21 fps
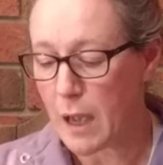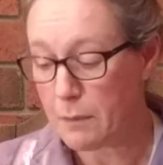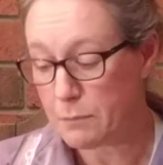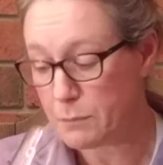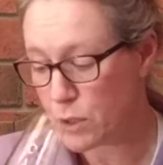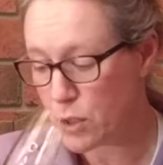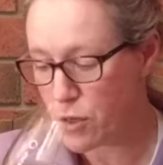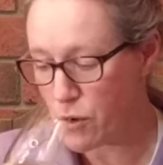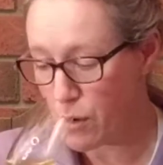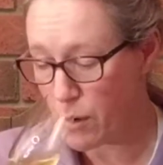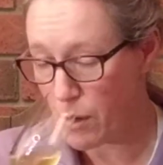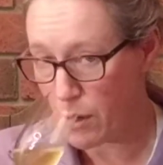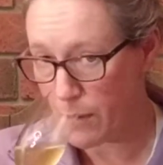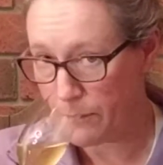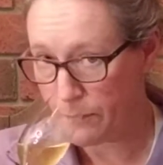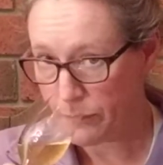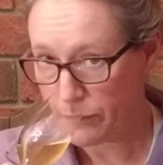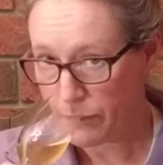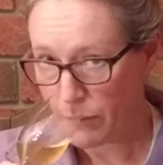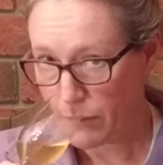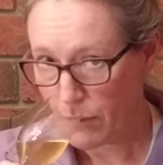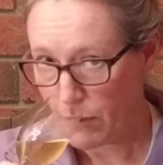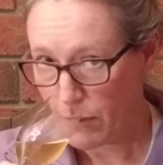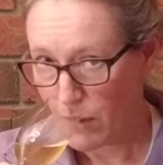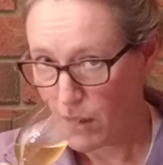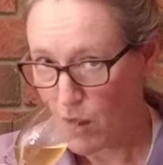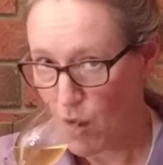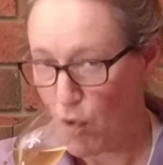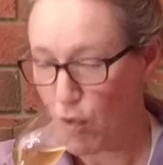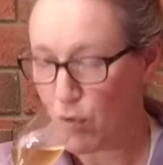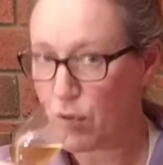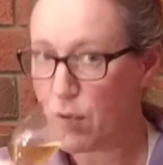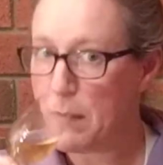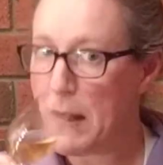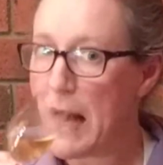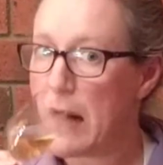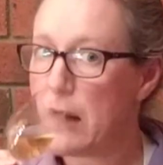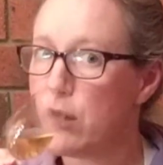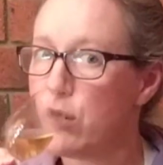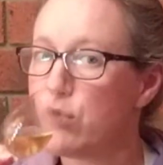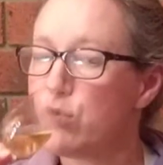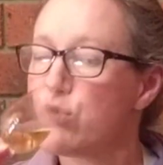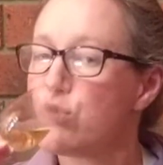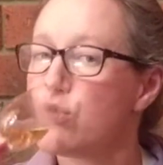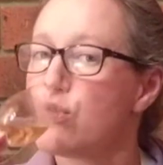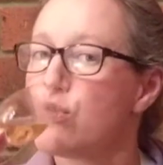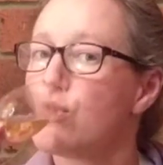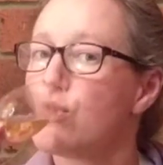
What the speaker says: comes through on the palate.